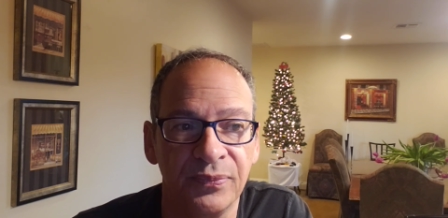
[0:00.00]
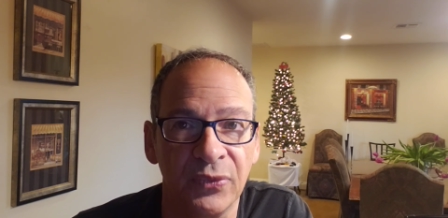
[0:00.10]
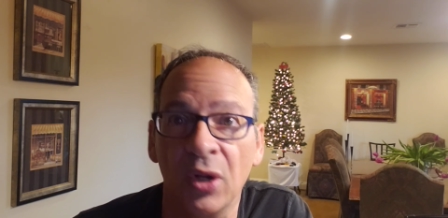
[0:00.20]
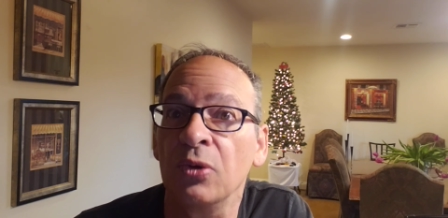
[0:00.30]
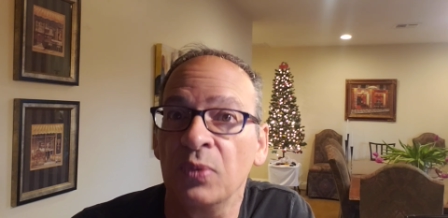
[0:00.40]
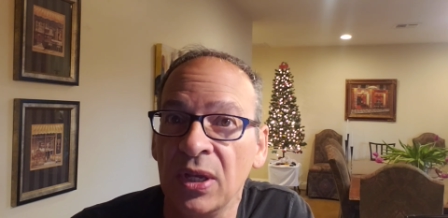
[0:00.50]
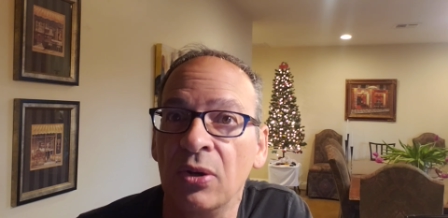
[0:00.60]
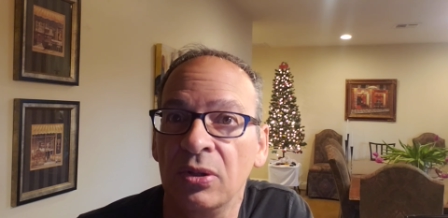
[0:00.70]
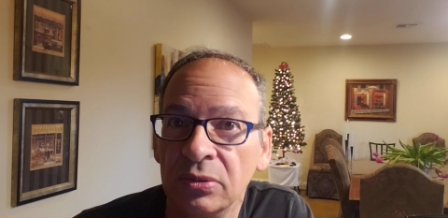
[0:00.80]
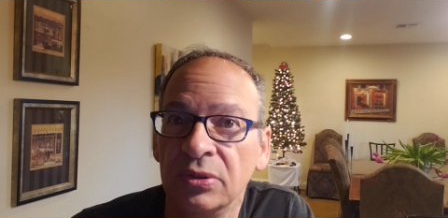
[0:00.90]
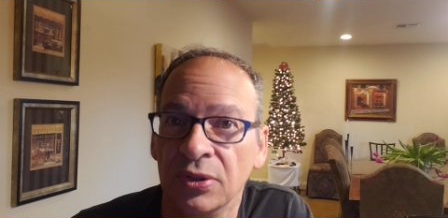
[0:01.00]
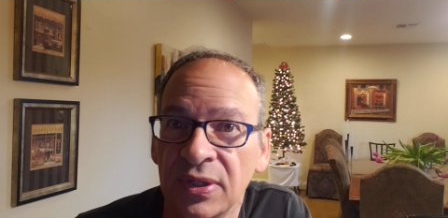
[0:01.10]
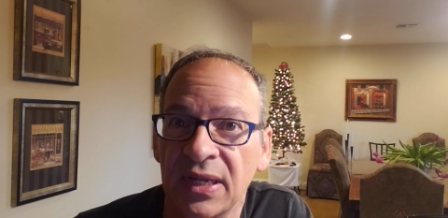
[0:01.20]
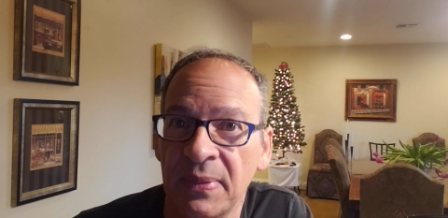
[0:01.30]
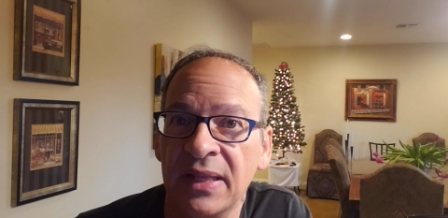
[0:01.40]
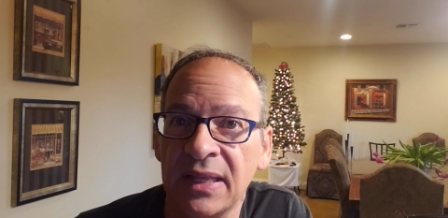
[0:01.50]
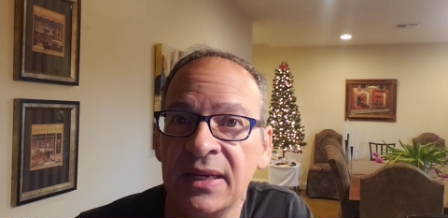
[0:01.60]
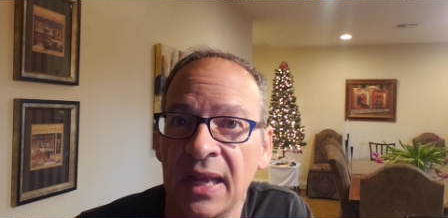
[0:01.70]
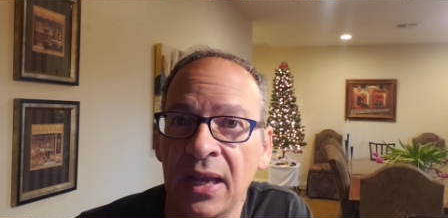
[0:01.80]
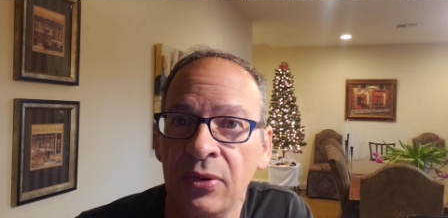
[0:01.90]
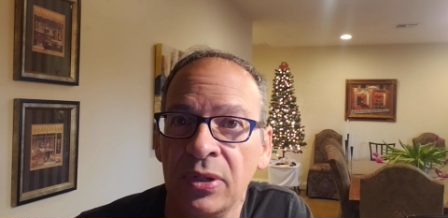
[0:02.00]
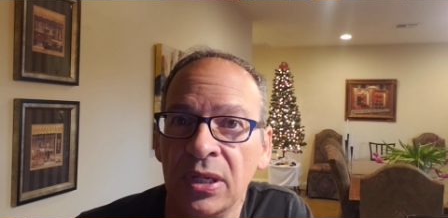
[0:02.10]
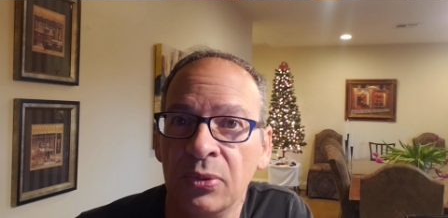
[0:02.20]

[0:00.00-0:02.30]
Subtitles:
Aren't we all learning about that now?